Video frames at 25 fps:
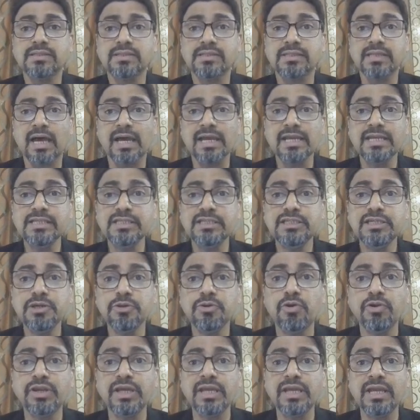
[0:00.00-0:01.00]
Sine
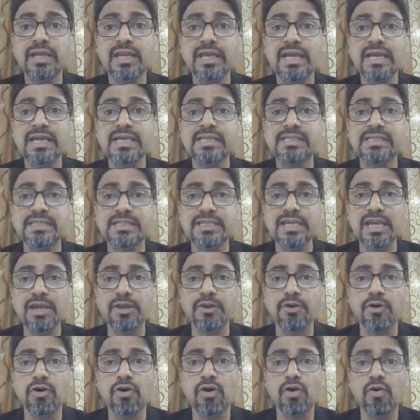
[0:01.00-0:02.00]
0 degree is
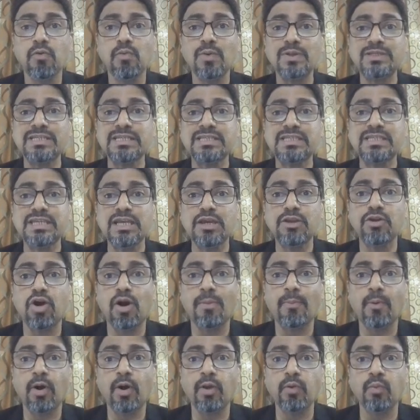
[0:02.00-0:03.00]
0, which is 0
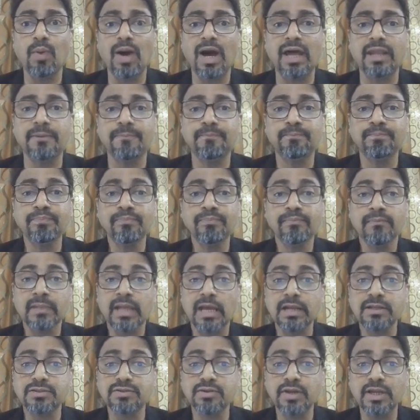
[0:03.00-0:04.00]
upon 1.
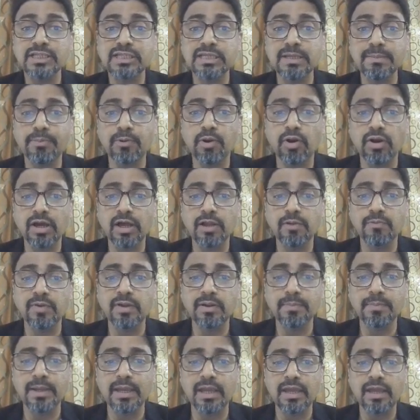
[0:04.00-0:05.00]
Its reciprocal
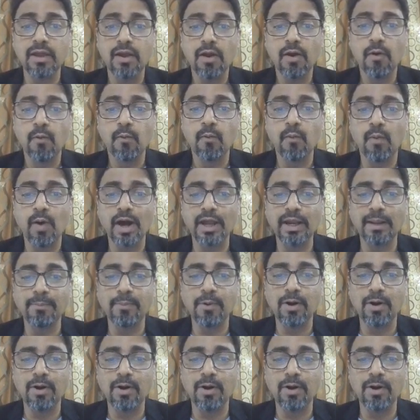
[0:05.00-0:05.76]
will be 1